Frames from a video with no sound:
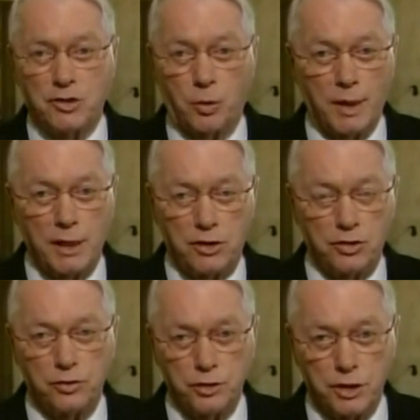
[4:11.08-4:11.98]

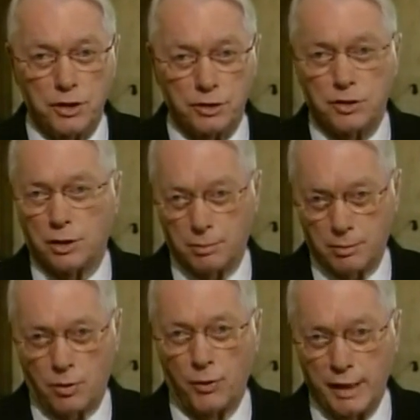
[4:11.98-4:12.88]
22 years, or
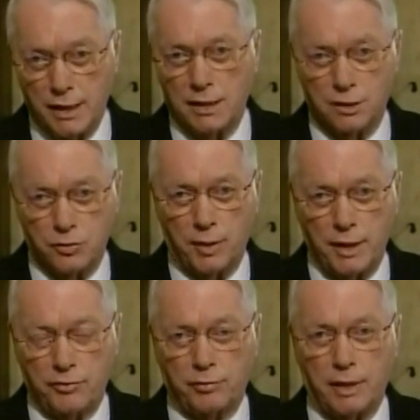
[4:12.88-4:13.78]
going into
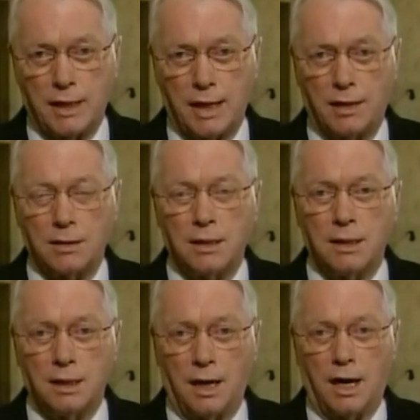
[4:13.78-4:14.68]
23 now,
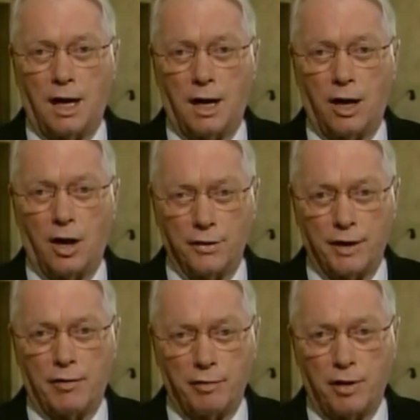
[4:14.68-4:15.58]
on
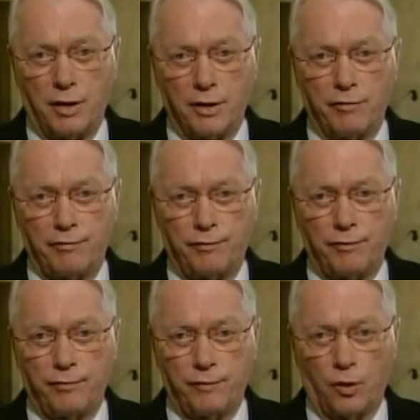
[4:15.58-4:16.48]
the
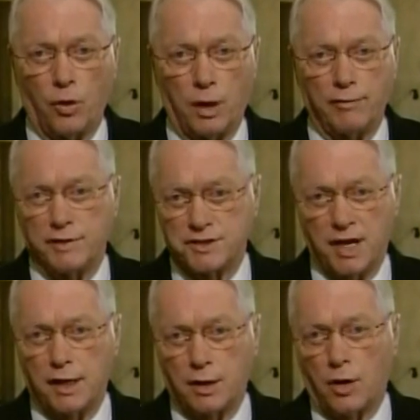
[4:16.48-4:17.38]
floor of the
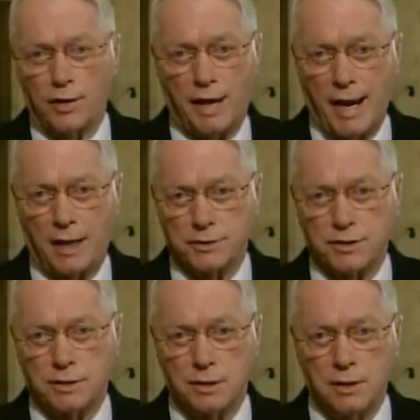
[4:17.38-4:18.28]
Senate or the House.
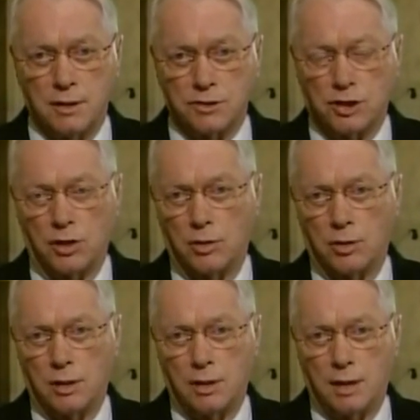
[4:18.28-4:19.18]
So
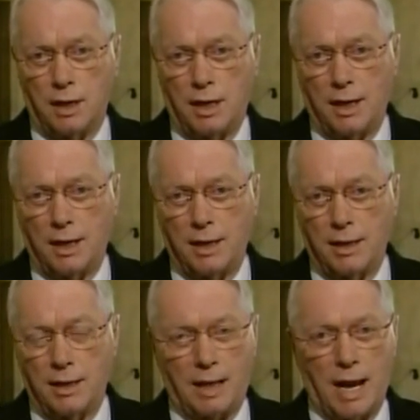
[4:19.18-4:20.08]

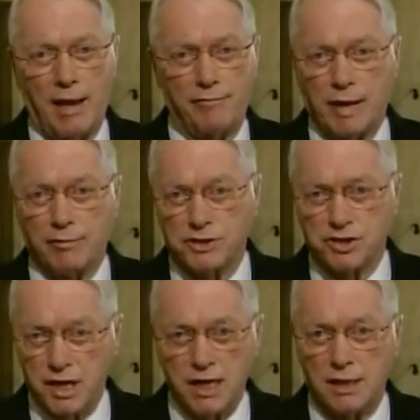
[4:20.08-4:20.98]
I have never
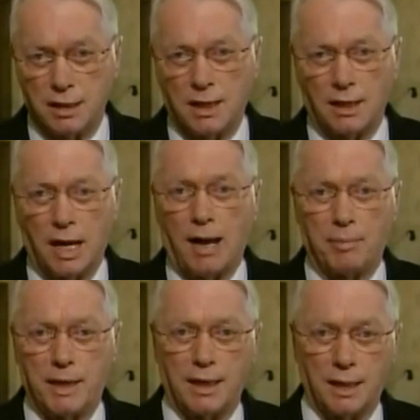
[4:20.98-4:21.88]
seen
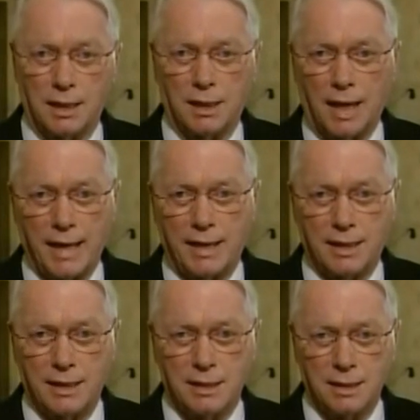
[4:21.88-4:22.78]
lobbying
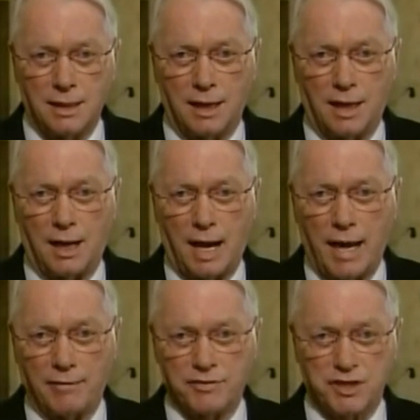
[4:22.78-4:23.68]
like I
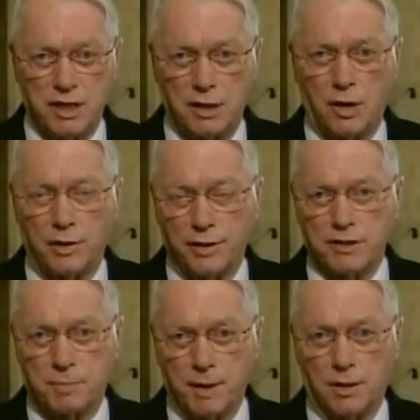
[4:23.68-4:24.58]
have seen on
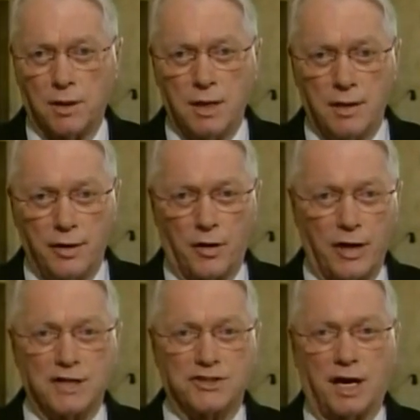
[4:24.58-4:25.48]
this bill. There
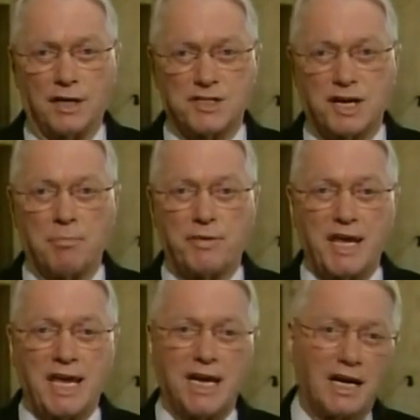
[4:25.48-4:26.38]
is
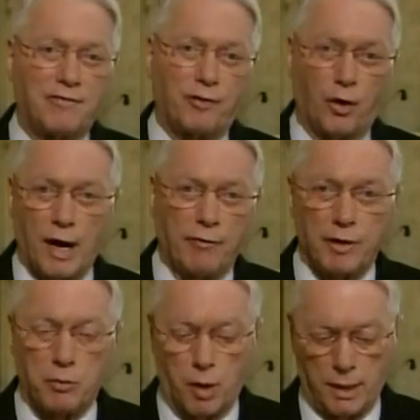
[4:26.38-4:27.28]
something in it for
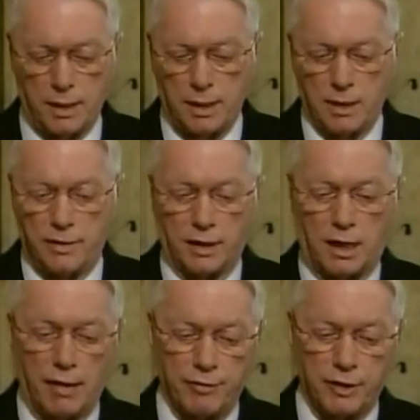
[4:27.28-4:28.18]
everyone. The
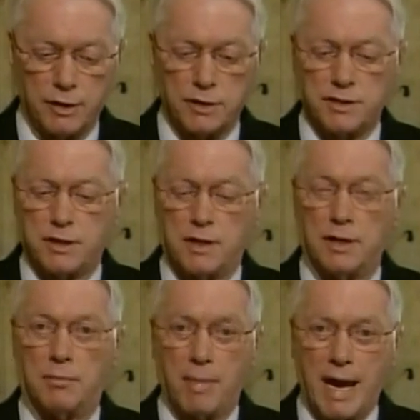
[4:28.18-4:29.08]
governors,
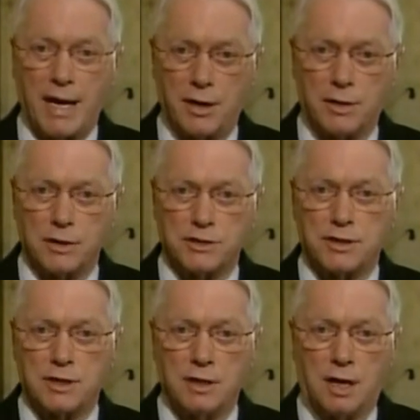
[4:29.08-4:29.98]
the
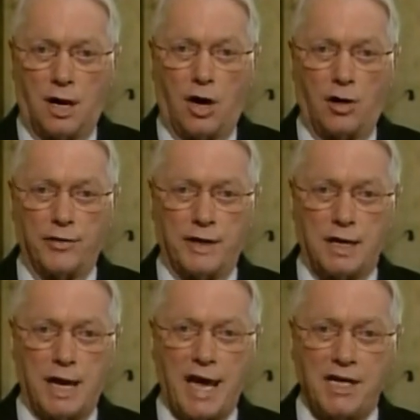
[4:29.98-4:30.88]
mayors, all
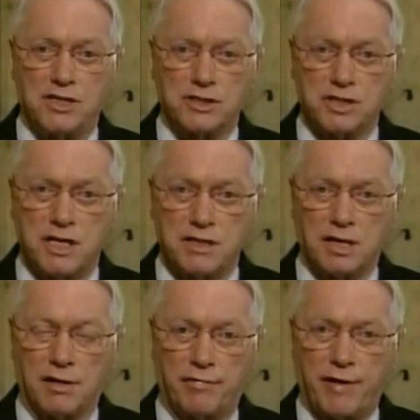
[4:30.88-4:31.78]
the agencies
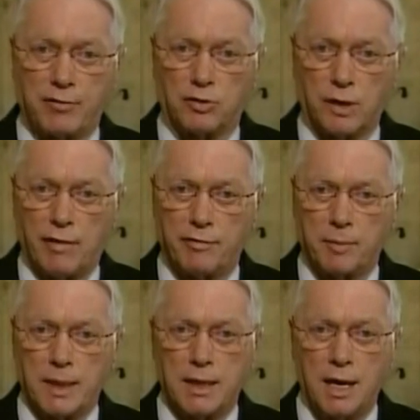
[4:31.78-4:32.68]
of the federal
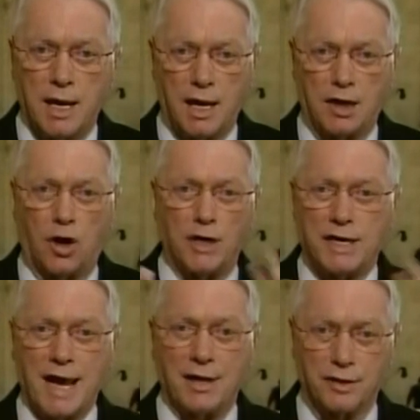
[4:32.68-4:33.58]
government, and on
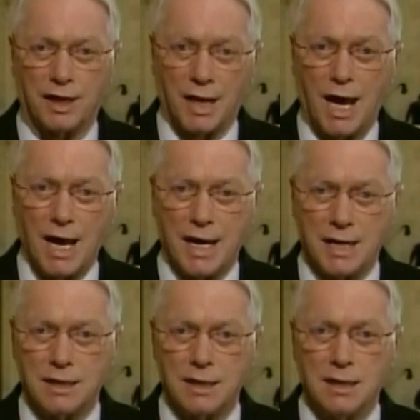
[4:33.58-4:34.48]
down the
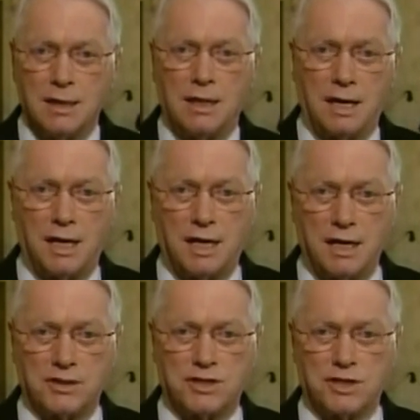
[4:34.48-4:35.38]
line, it
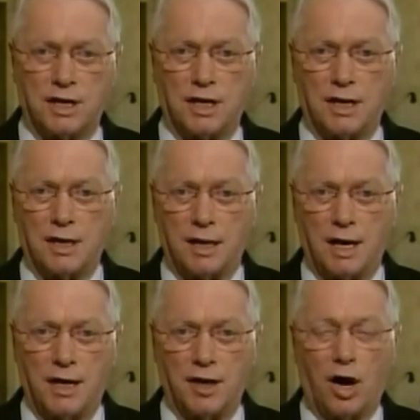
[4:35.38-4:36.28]
is
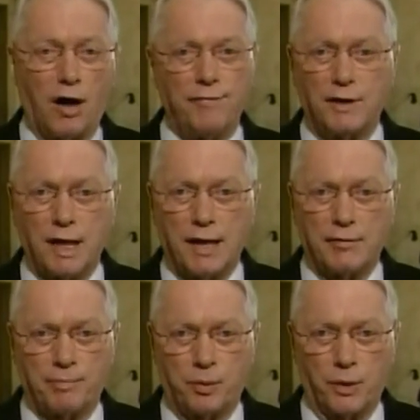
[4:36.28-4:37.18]
an awful lot
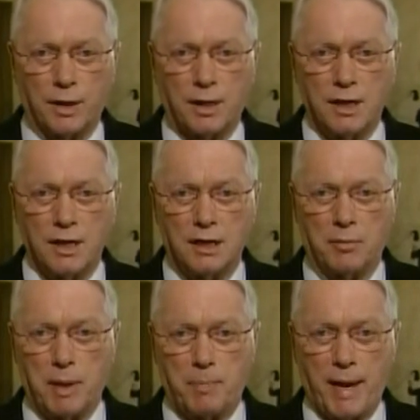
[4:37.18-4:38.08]
of pork to
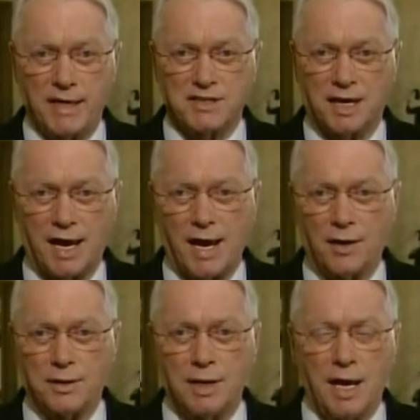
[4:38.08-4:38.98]
be passing
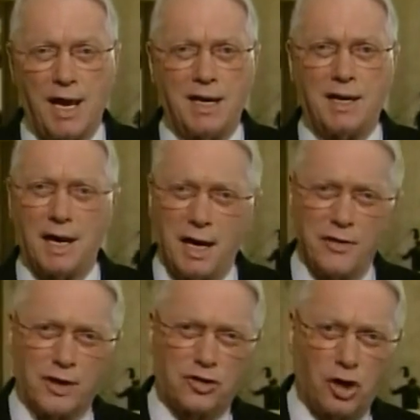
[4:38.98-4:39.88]
out. And
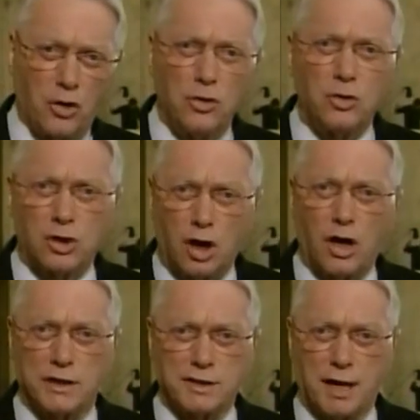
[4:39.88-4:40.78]
the total
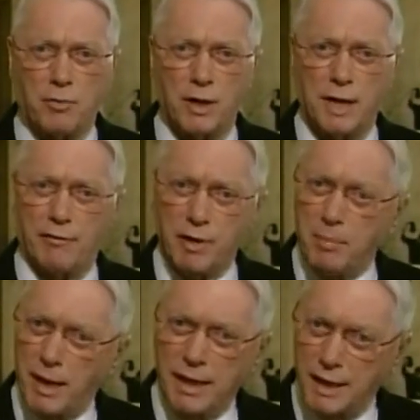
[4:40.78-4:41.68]
cost, I want
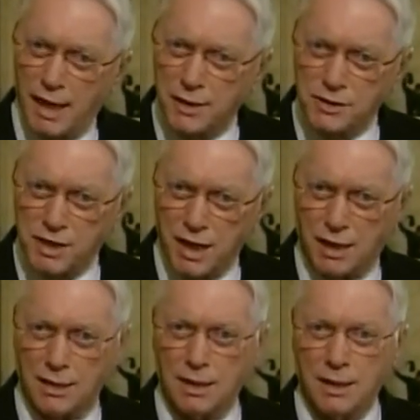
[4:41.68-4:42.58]
everybody to
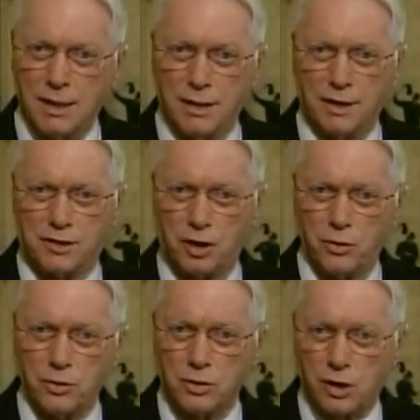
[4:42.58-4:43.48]
understand, the
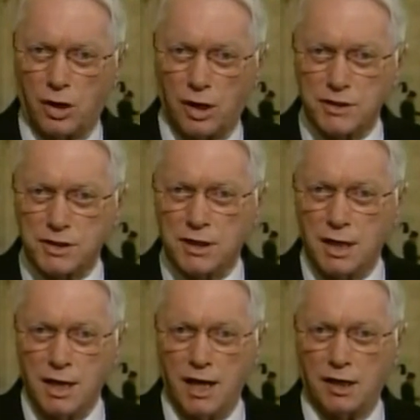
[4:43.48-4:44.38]
total cost,
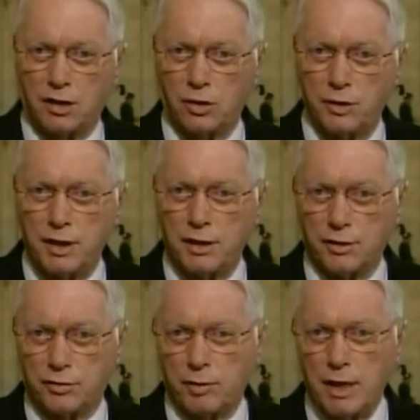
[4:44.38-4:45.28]
including the
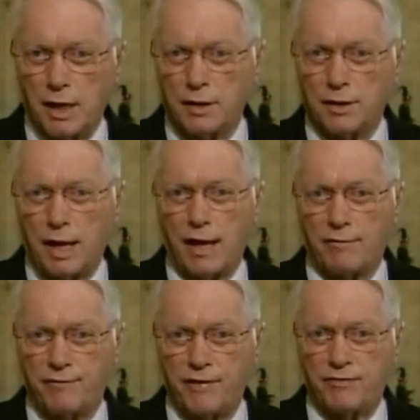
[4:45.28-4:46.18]

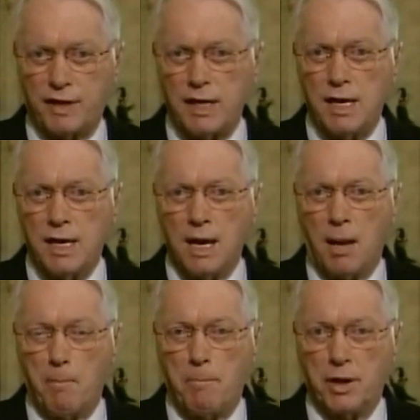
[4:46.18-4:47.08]
$350
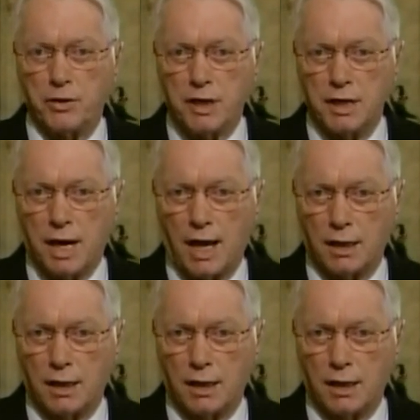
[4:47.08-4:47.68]
billion